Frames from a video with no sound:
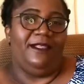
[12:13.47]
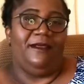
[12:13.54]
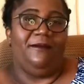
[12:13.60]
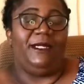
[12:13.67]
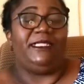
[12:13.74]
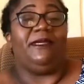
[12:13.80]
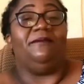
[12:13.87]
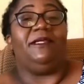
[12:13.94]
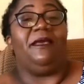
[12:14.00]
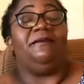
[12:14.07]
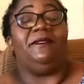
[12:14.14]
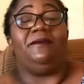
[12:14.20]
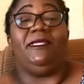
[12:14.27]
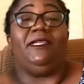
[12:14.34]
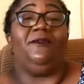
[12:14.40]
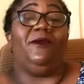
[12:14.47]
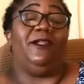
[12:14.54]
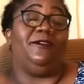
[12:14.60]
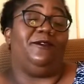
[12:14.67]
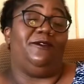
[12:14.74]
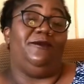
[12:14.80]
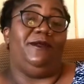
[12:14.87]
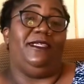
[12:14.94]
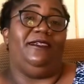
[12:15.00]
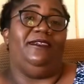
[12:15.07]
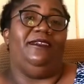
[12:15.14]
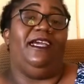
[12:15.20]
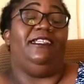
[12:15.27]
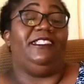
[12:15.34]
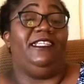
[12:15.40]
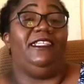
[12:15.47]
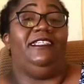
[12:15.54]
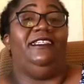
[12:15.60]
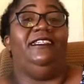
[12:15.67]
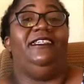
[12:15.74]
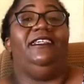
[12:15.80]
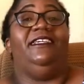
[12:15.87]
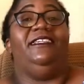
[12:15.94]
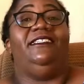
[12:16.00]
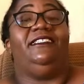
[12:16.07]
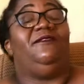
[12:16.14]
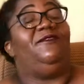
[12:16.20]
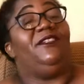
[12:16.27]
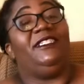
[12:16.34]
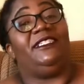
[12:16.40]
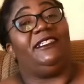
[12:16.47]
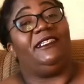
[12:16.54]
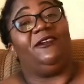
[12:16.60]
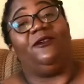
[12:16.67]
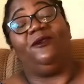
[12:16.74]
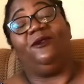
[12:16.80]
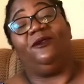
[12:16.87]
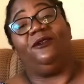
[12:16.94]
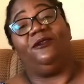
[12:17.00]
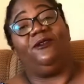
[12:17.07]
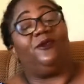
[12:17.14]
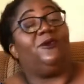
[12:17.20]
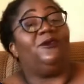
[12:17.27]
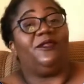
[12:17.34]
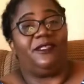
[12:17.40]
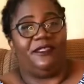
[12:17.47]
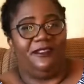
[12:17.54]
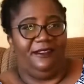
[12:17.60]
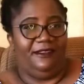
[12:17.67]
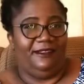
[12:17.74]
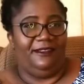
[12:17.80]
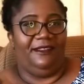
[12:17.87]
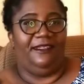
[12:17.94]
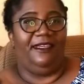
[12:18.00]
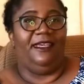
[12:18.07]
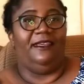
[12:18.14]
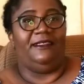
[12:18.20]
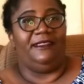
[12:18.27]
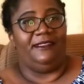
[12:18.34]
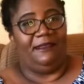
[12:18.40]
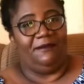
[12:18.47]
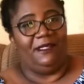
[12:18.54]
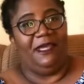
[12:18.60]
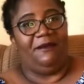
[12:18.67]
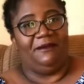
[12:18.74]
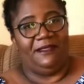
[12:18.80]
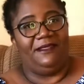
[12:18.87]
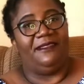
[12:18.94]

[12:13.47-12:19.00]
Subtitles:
But sometimes meaning well could be actually defeating the whole growth sometimes.